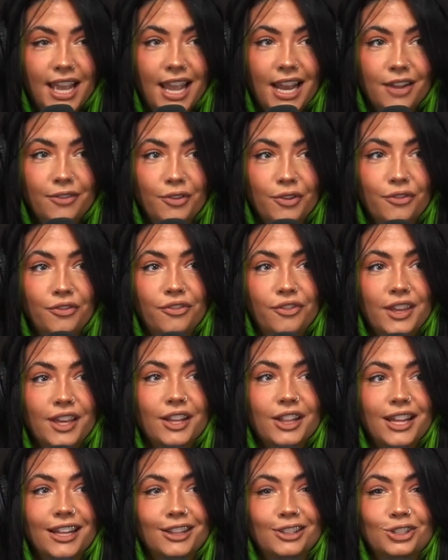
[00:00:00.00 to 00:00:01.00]
And if you
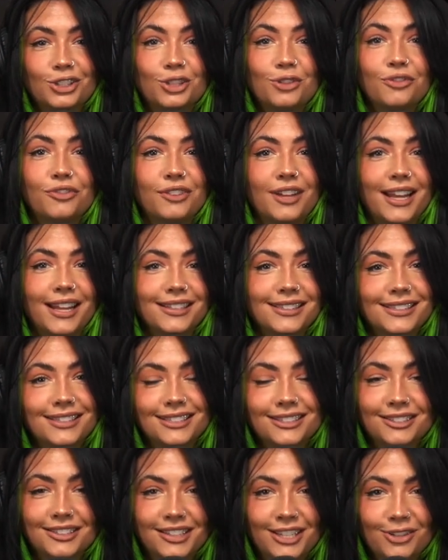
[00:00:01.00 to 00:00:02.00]
feel like the shoe
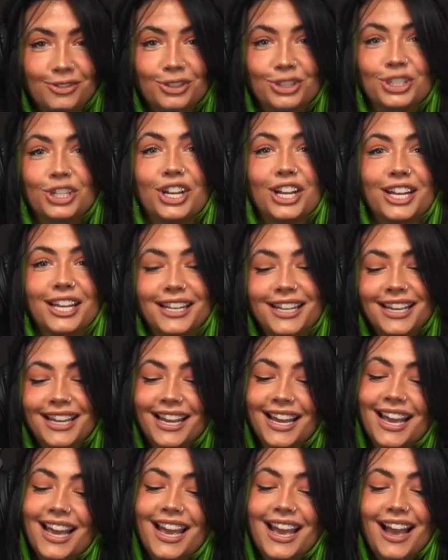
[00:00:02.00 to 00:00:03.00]
fits, you should.
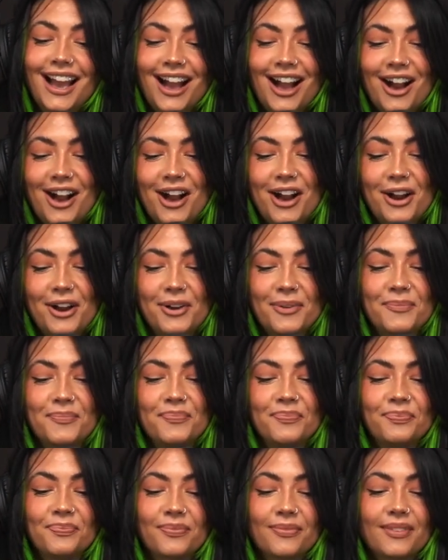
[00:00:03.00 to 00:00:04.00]

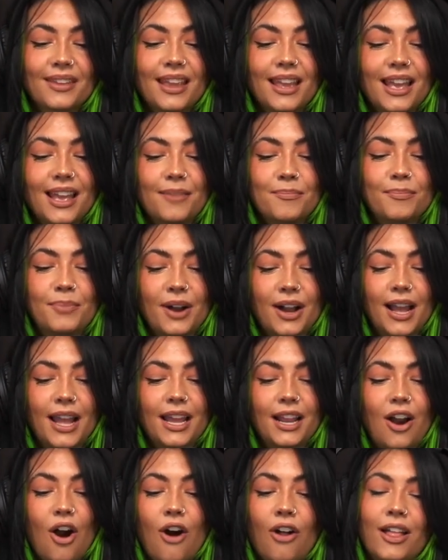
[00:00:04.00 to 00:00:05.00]

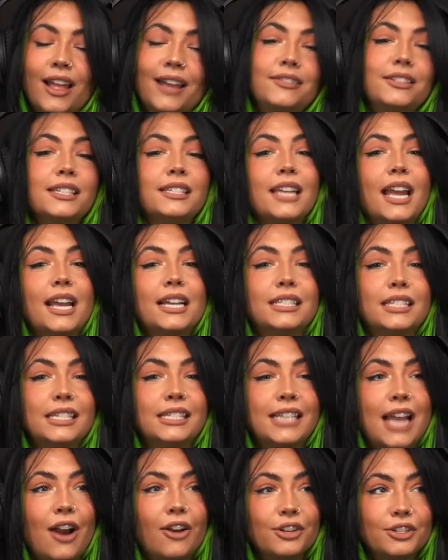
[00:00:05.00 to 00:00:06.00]
But all I have to say is
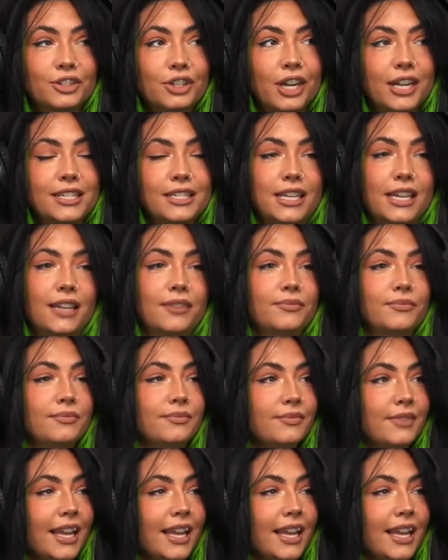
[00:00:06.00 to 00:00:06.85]
this town is crazy.